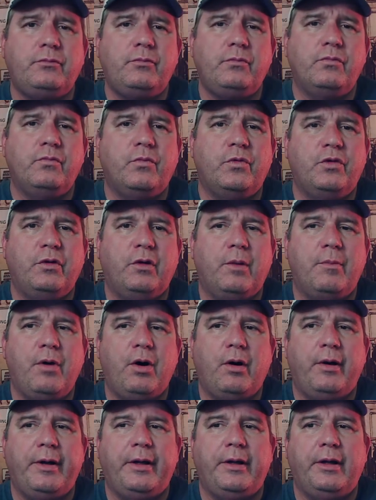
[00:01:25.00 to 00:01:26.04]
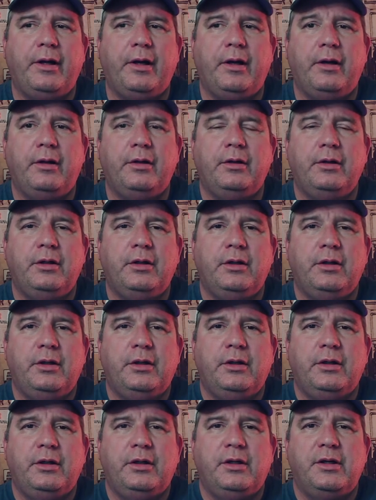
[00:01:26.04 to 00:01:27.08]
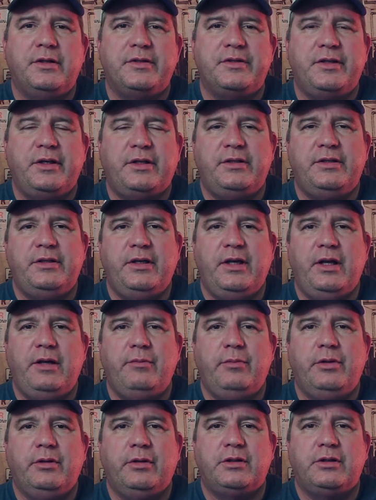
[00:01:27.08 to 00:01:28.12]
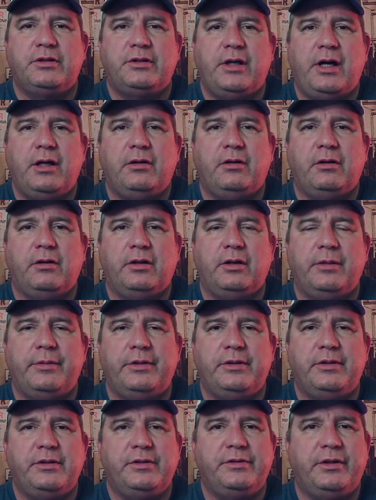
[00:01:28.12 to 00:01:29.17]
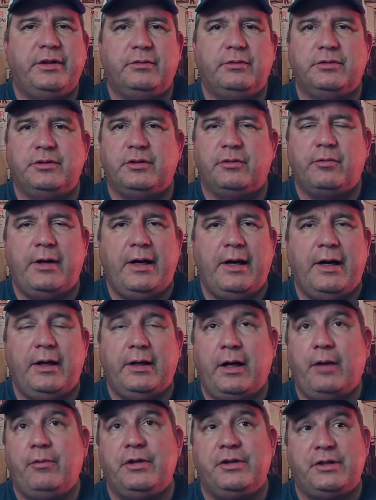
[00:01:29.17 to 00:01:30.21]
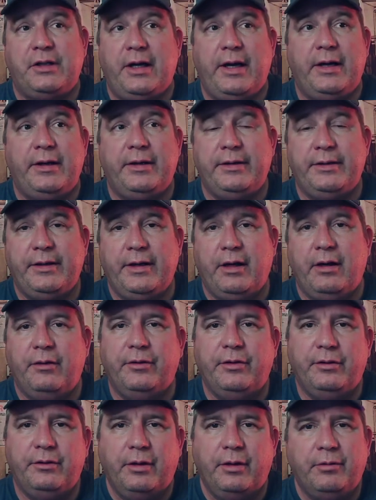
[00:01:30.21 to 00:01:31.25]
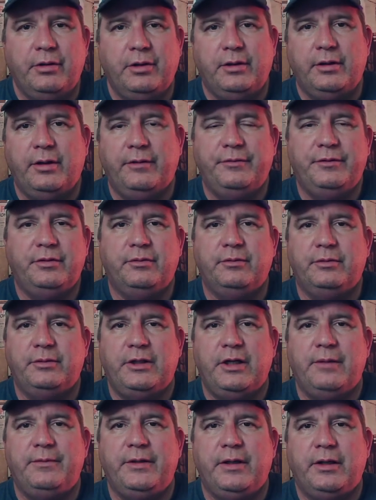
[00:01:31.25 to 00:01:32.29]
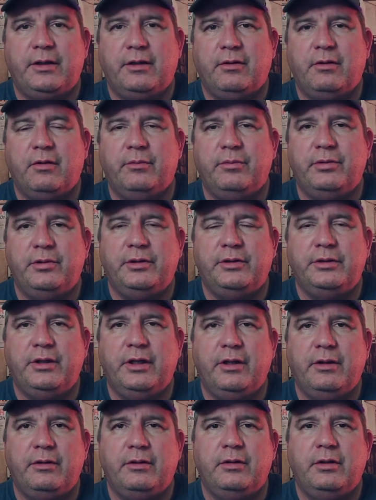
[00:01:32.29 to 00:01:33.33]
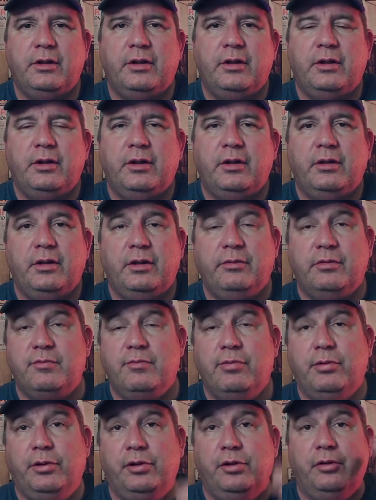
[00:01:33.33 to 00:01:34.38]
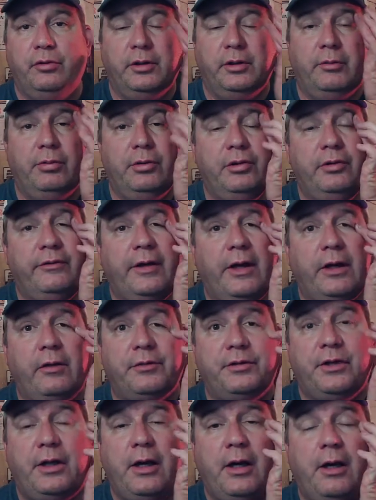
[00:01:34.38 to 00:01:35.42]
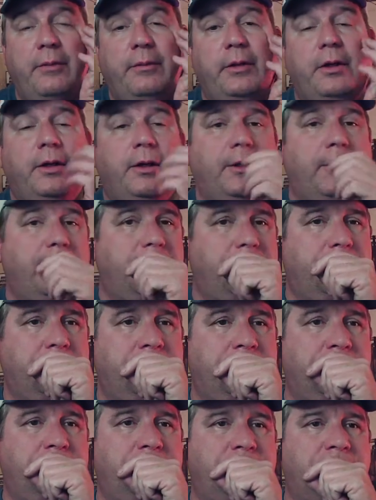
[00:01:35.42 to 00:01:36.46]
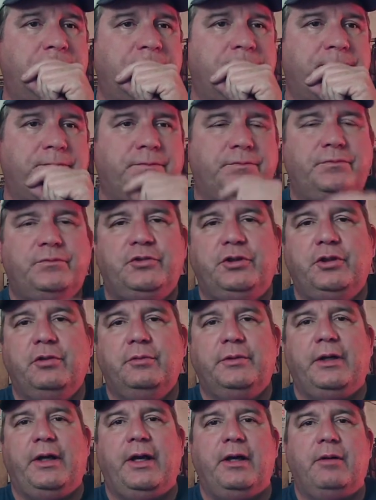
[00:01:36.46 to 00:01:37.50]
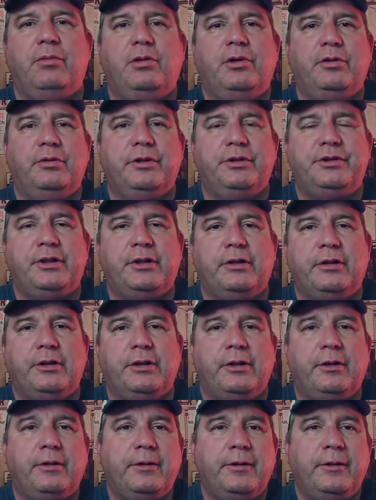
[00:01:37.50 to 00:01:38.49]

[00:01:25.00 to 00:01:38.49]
So I bought a 68 Buick Skylark. I mean, this thing was a rag. I wish I had it now, though. I would have loved to have kept that car and put it together. It was blue with a blue vinyl top. Excuse me. Had a blue interior.